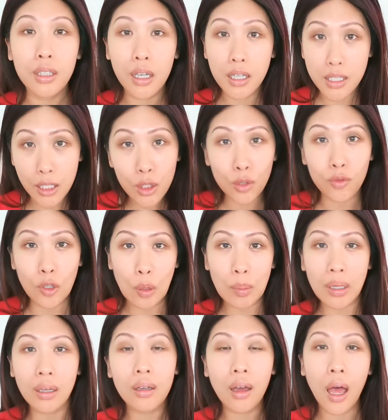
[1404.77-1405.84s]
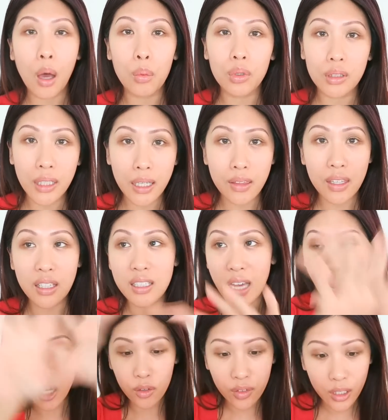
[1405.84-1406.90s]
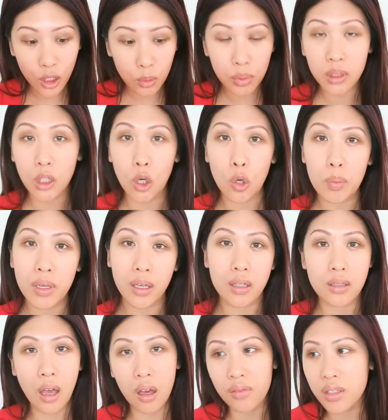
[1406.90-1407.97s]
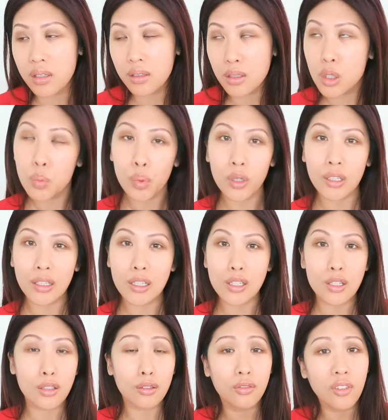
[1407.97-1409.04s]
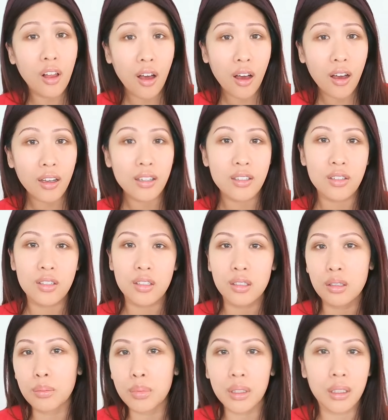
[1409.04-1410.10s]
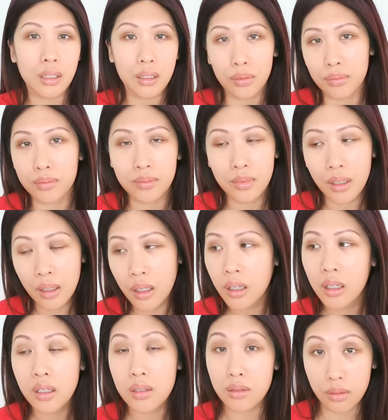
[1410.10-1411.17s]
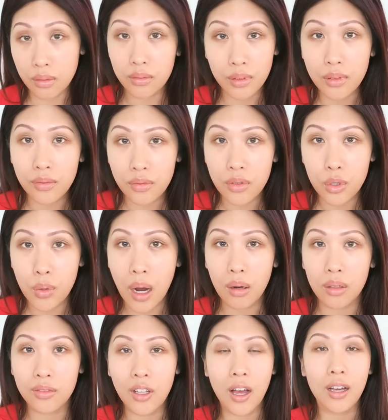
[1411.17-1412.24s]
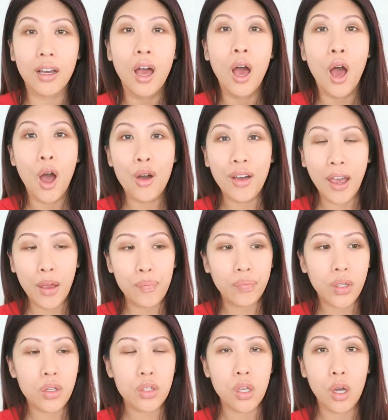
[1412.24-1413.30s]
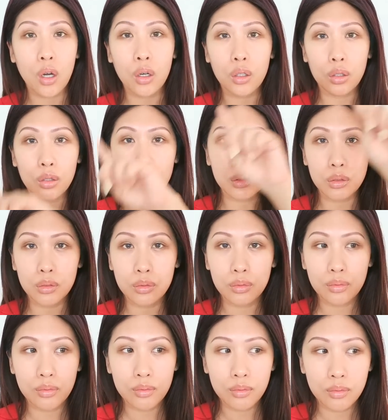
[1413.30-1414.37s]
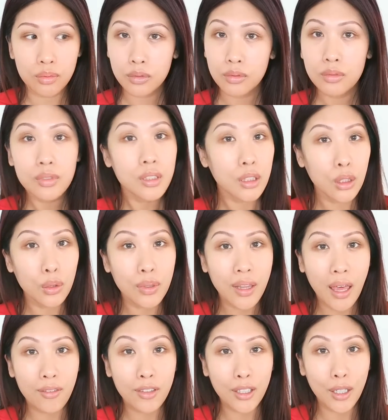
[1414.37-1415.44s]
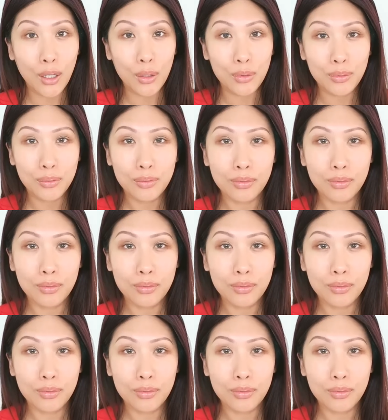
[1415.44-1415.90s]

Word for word: continue filming. I will link the entire video below because obviously to put it into the vlog is just gonna be mm, two hour vlog. Okay, so see you in that video.